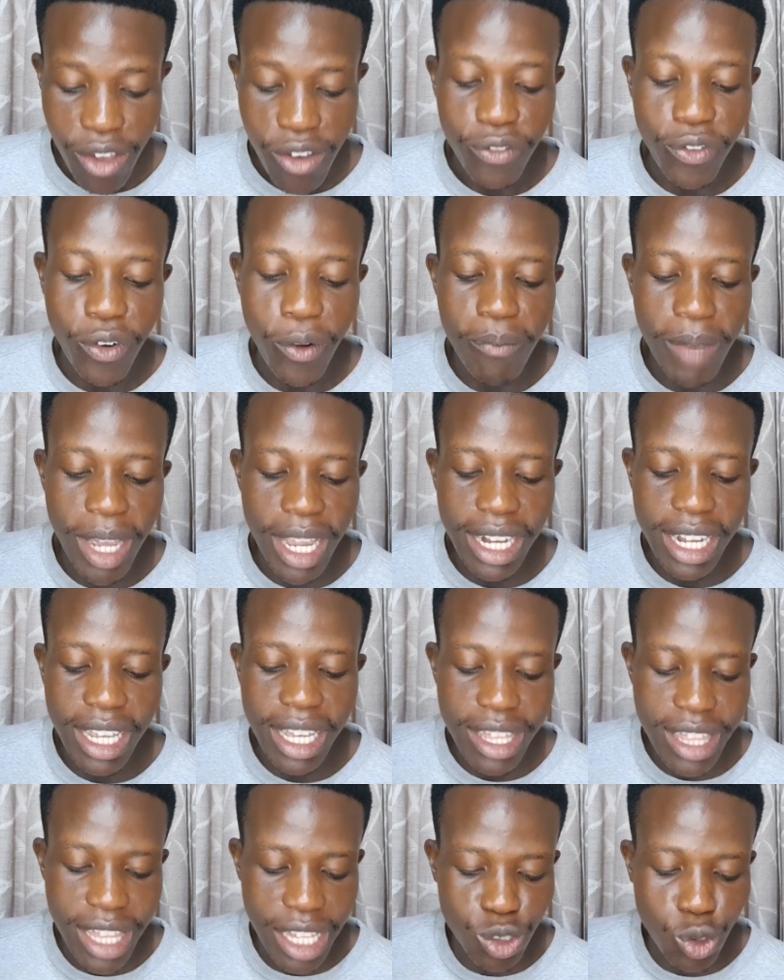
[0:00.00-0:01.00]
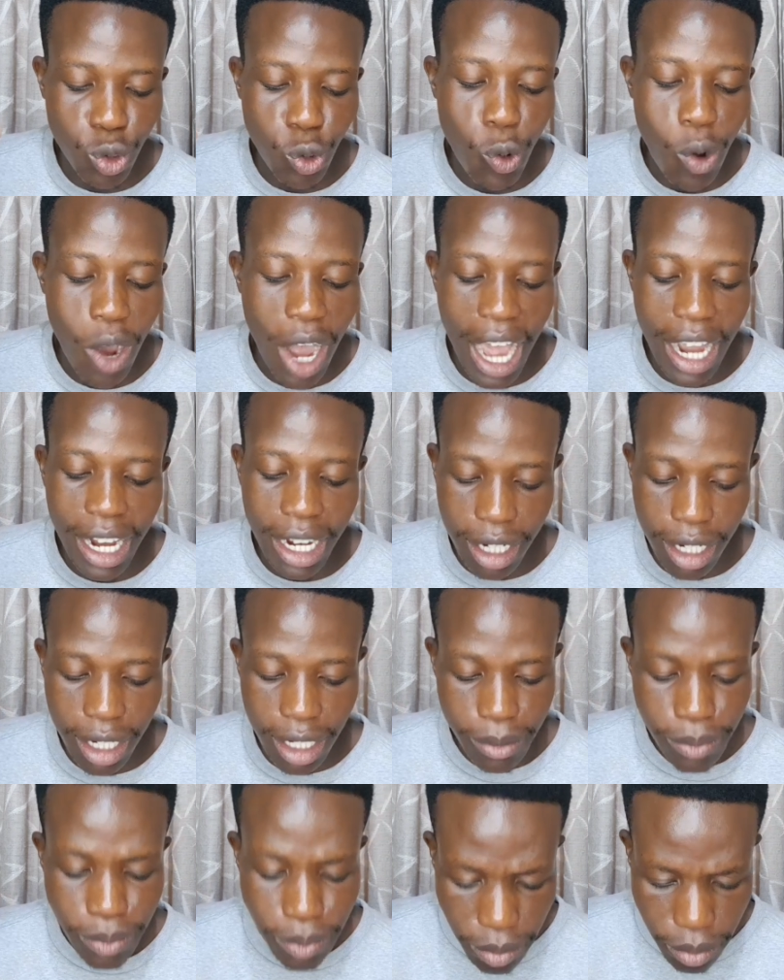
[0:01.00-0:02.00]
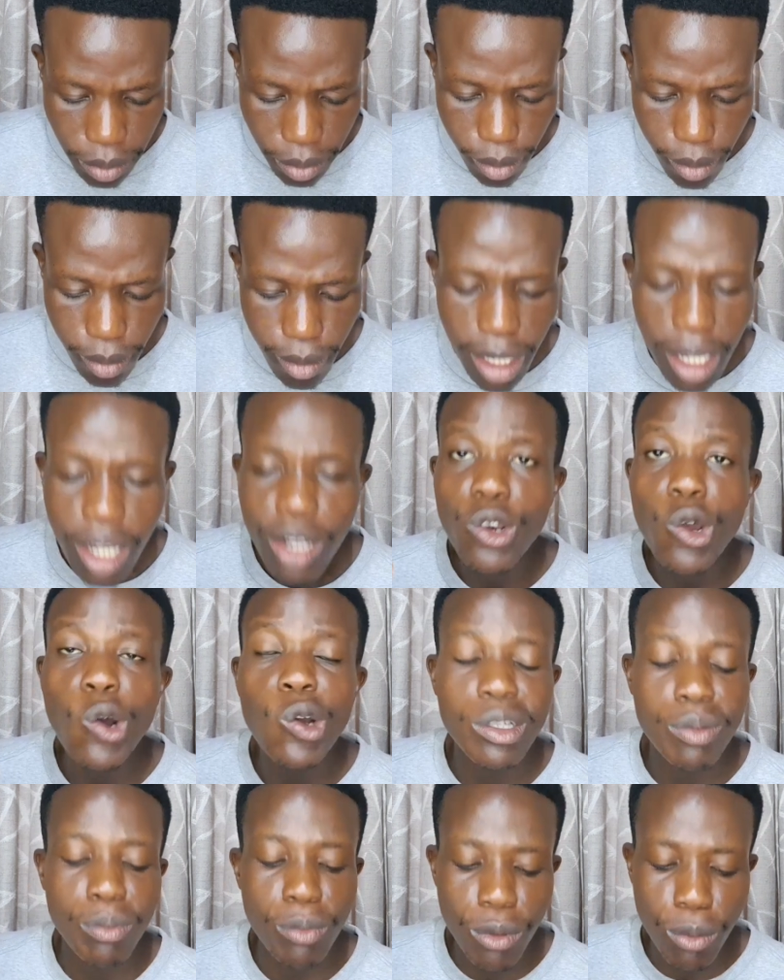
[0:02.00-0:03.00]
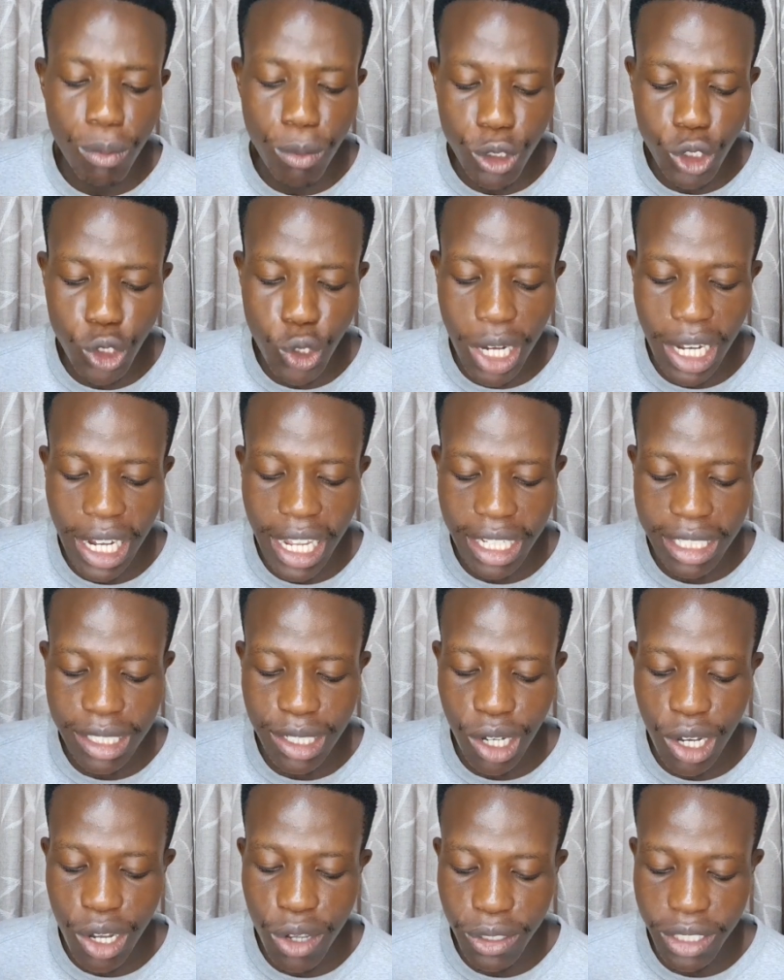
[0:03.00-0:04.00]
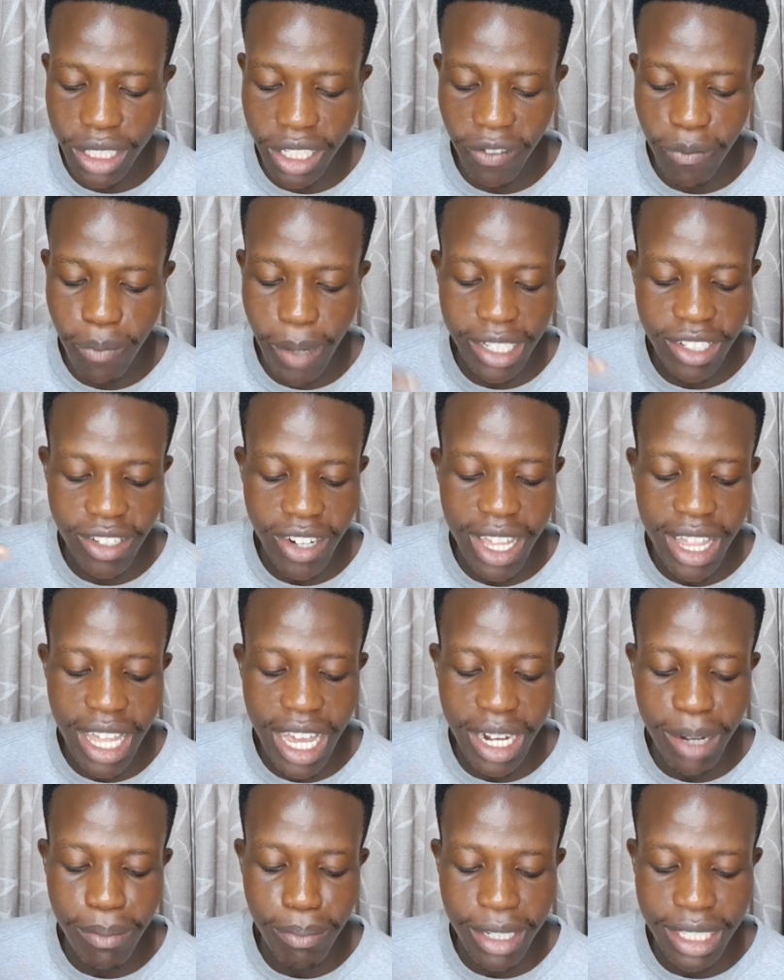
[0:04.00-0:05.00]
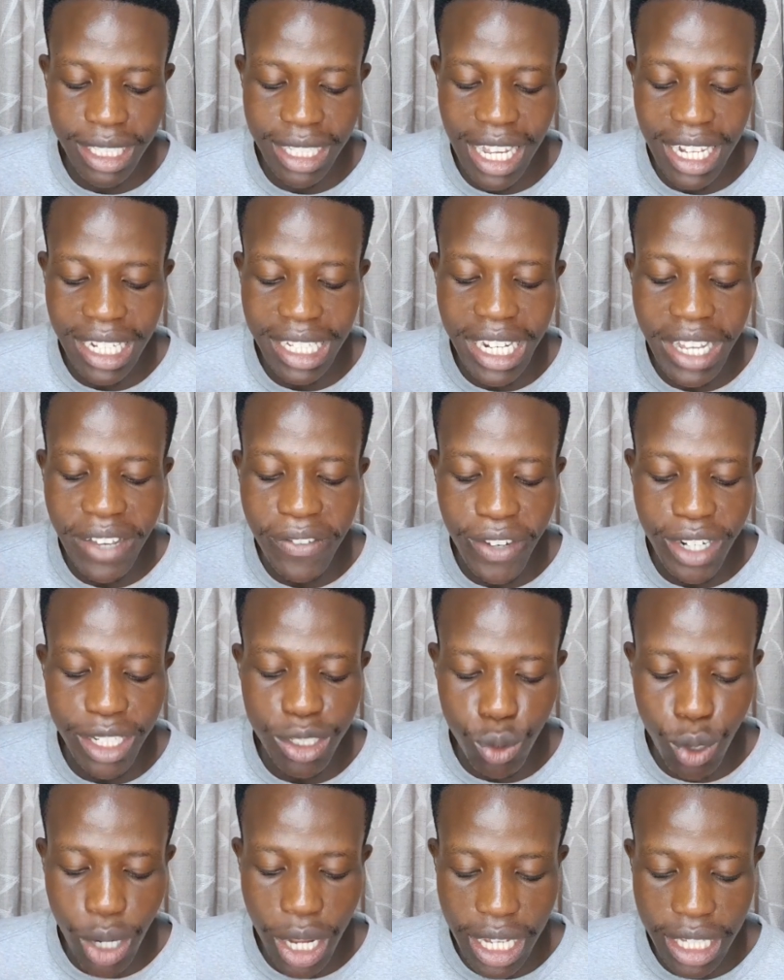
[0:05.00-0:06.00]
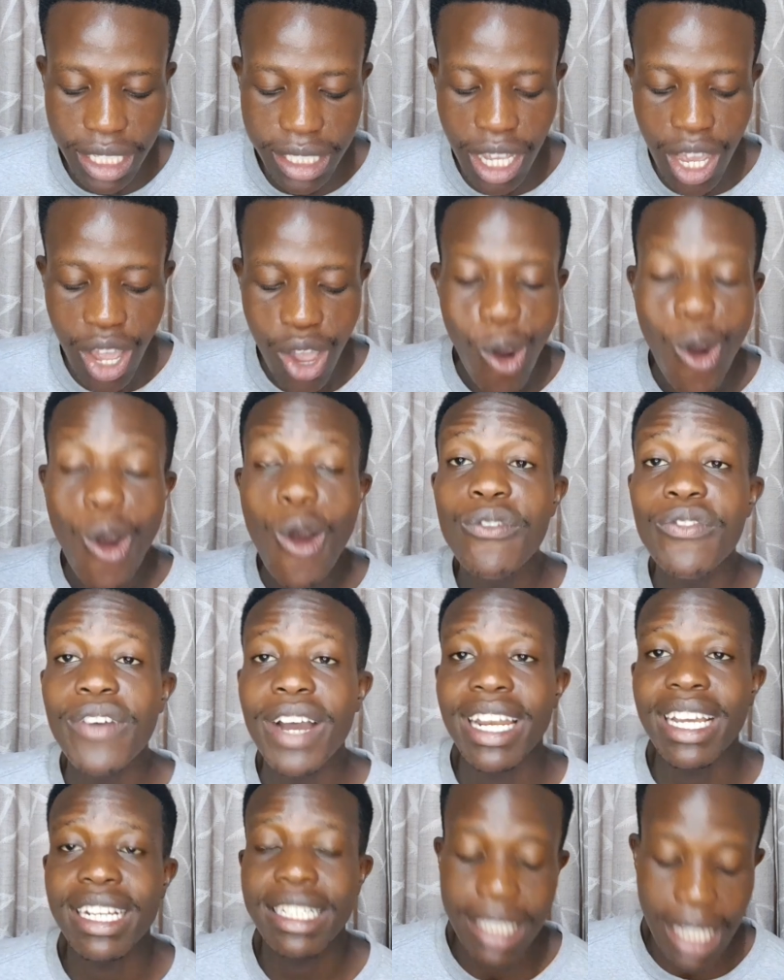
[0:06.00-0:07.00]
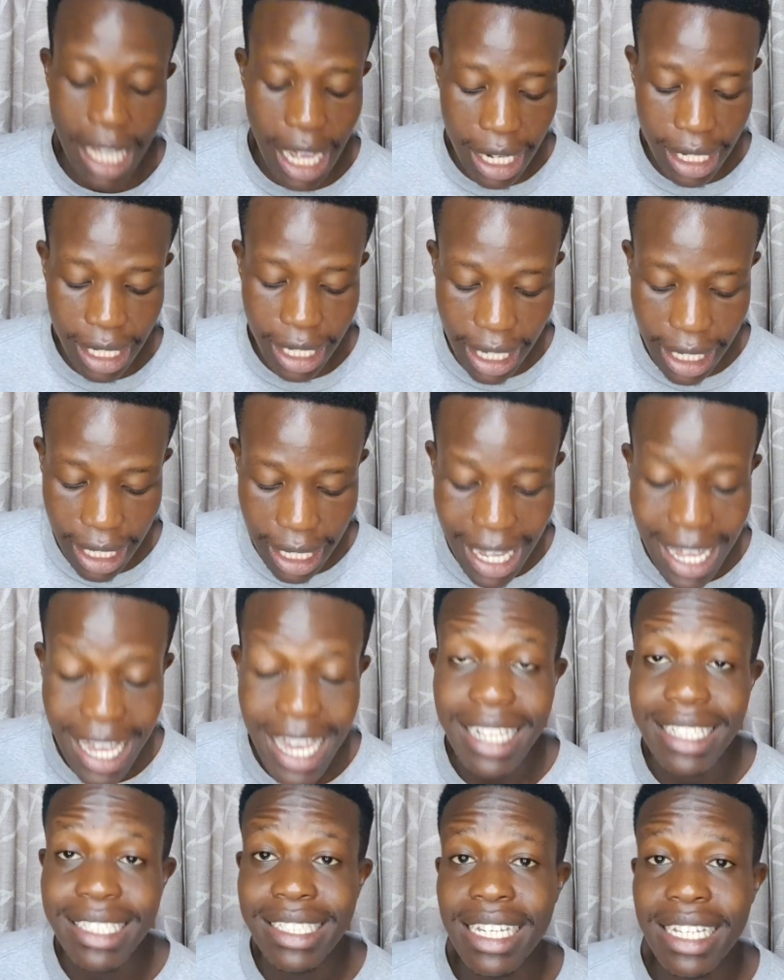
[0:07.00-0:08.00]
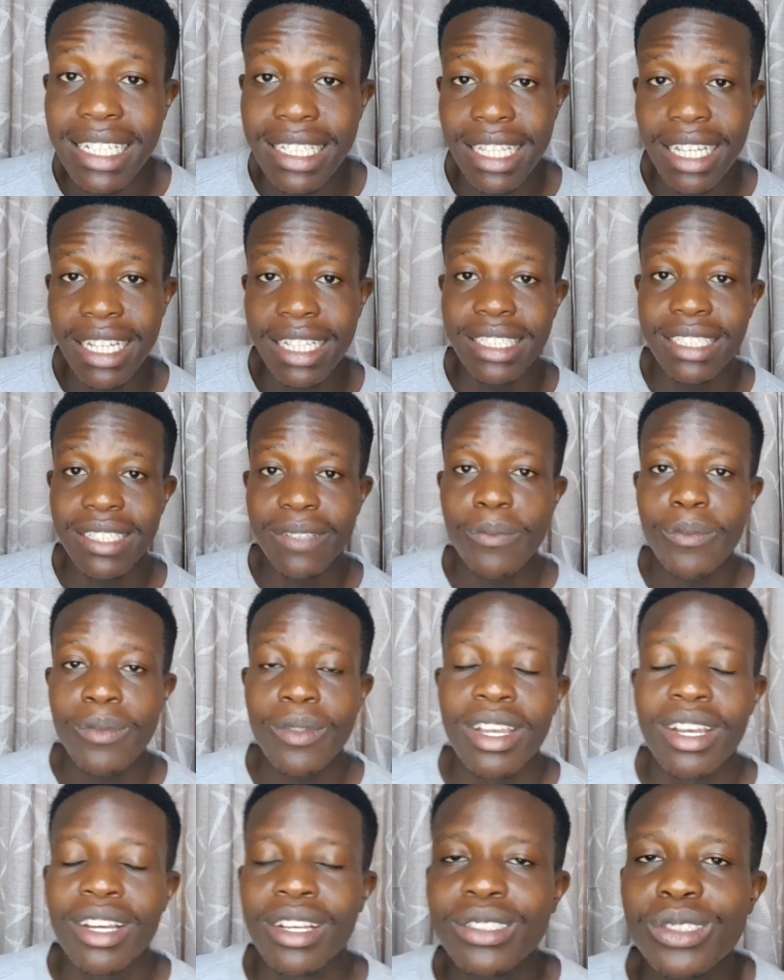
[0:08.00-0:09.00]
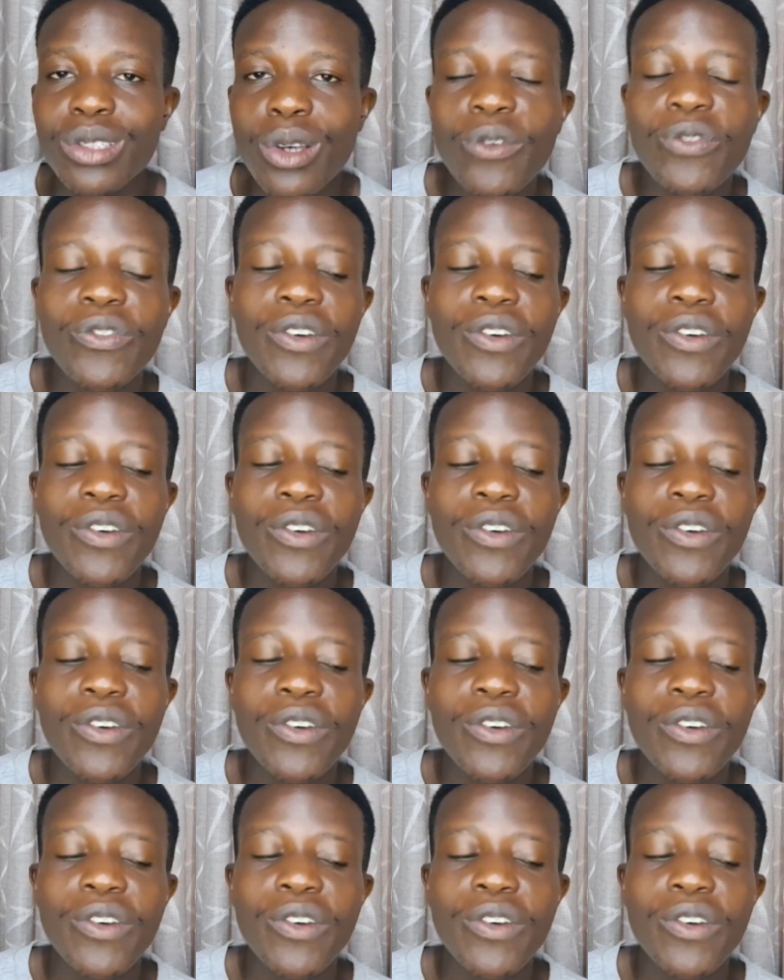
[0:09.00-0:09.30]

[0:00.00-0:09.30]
For many, the two are not mutually exclusive, but rather represent different ways of understanding existence. So